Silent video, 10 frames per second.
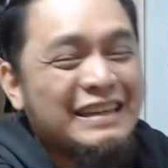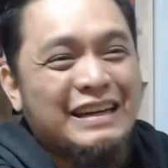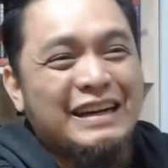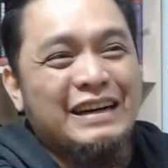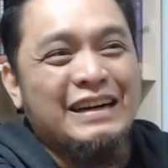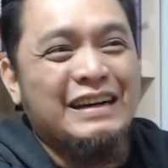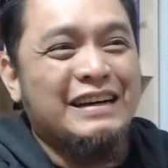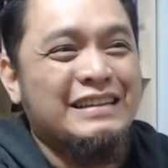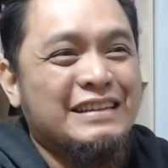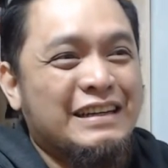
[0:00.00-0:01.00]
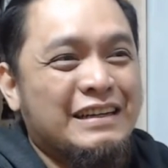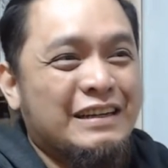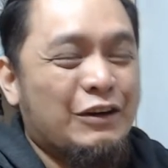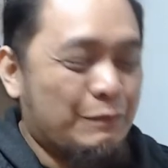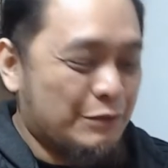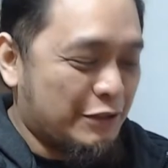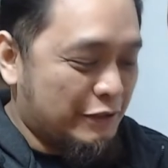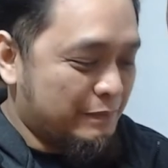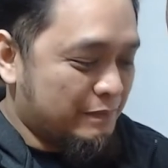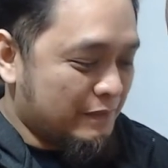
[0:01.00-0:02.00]
uh, na
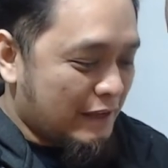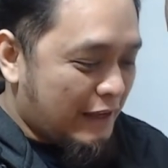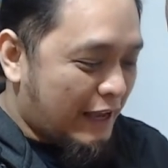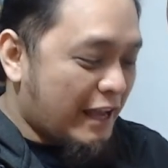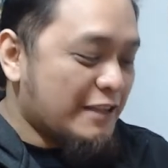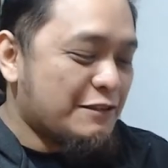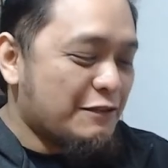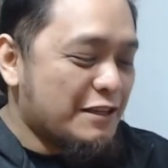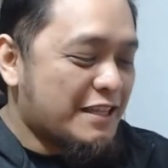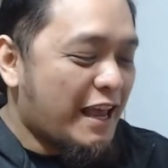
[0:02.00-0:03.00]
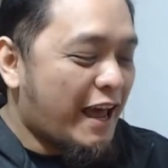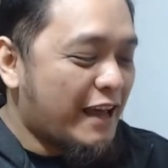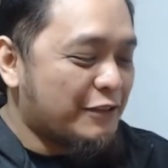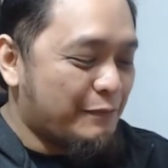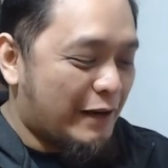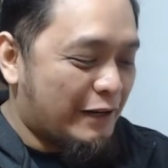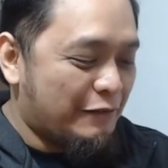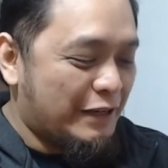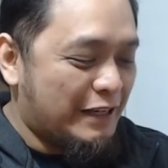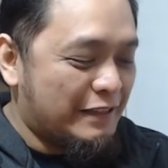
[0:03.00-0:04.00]
option. I, I just want to say hi to Mary
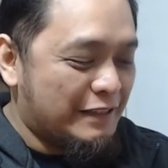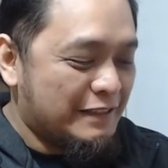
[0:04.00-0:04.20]
B.